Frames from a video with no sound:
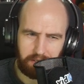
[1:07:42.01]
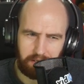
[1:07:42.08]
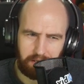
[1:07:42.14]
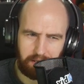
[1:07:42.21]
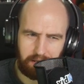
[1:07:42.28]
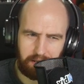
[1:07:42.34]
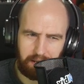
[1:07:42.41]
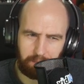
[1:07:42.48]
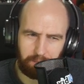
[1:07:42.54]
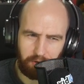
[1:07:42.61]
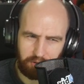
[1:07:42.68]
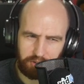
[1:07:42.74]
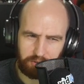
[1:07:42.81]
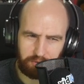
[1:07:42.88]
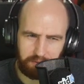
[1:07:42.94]
Uh, I'm
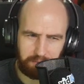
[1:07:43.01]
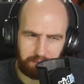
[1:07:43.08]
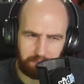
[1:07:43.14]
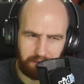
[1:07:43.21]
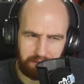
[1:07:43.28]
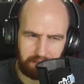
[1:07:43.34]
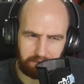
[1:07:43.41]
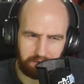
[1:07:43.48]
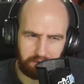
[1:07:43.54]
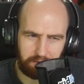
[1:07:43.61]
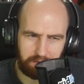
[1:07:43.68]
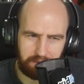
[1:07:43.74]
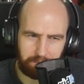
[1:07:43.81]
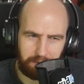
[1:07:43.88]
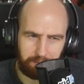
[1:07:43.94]
not sure what you mean by that,
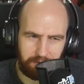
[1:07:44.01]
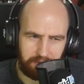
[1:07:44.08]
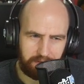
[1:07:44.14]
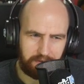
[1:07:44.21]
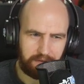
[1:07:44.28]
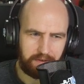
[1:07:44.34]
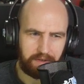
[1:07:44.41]
so uh, maybe